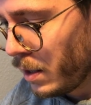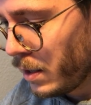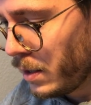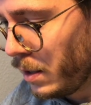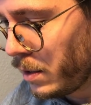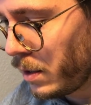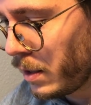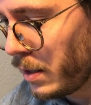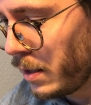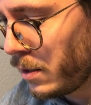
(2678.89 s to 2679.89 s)
still a
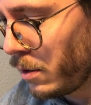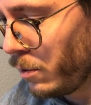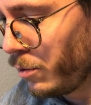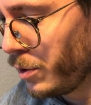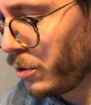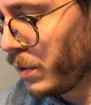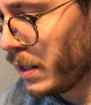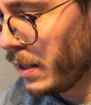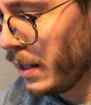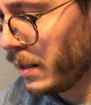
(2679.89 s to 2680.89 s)
success, so I will retreat